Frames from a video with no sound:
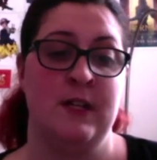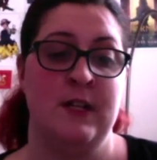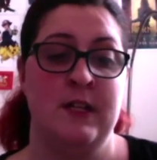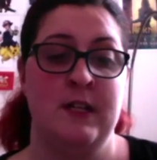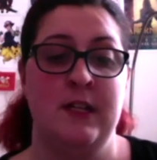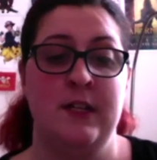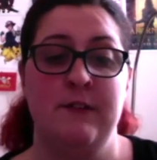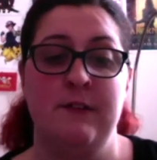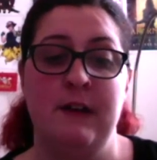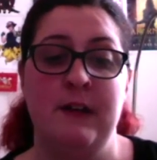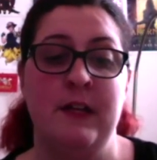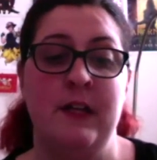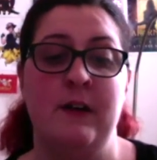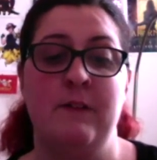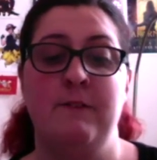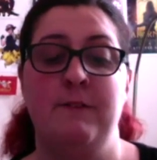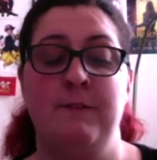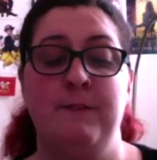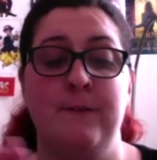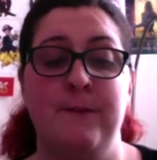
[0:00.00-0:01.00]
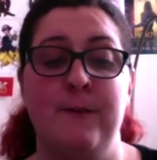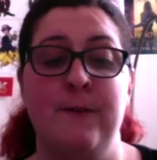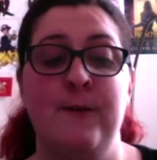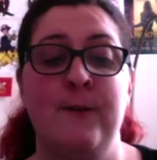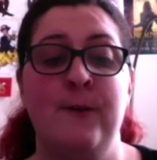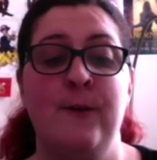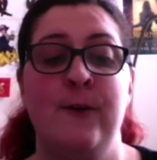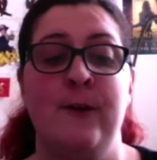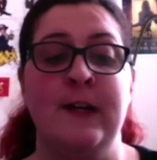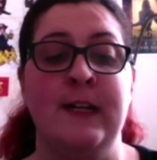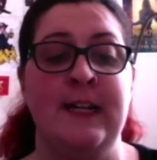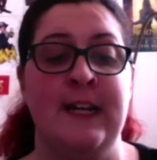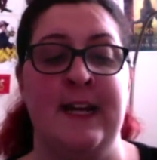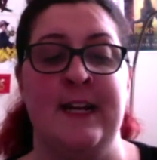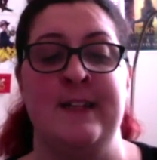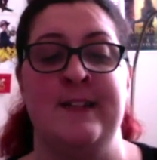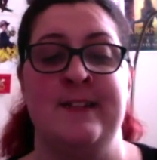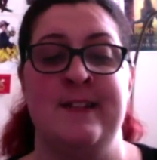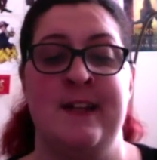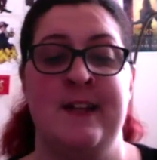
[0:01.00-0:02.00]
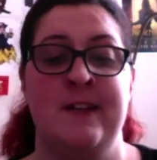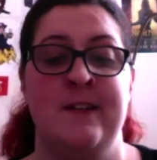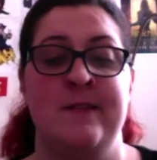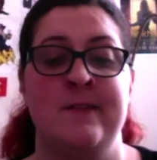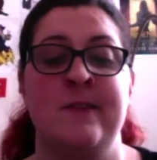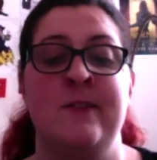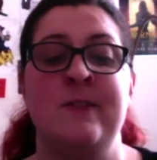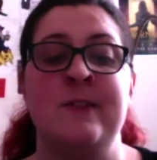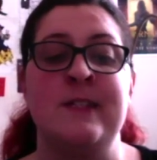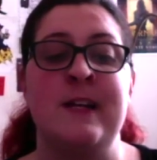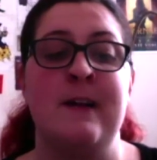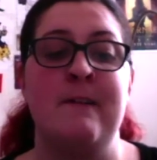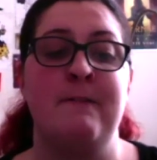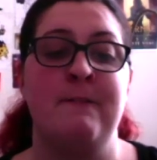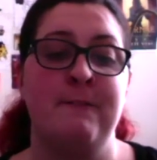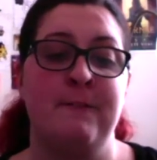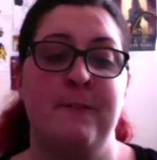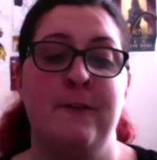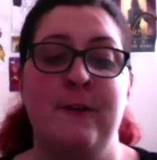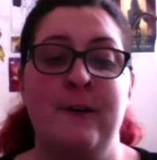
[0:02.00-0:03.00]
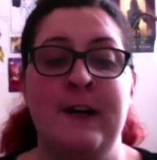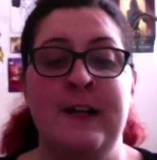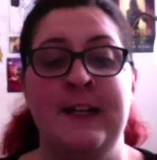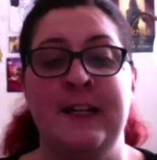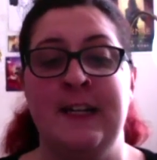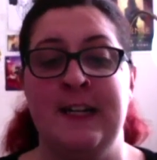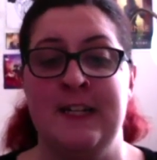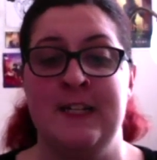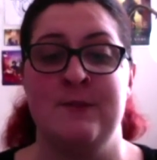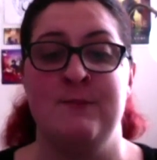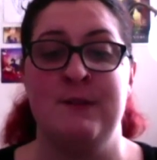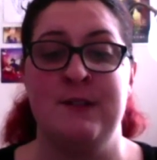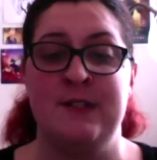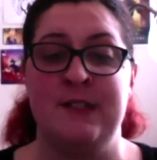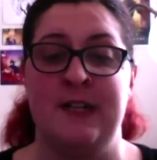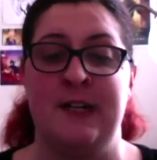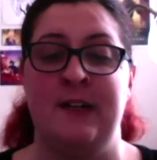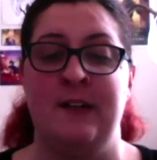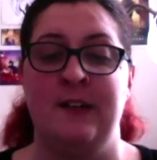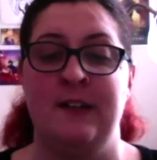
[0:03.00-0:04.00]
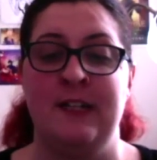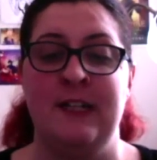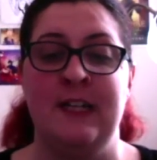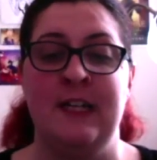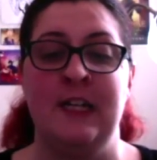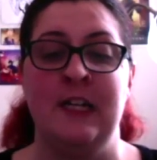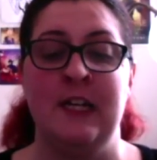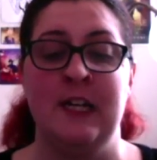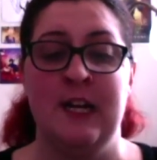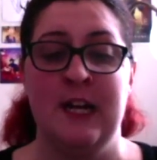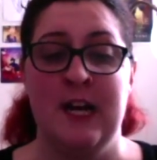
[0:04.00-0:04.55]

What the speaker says: They're either for or against. And as long as that for and against mentality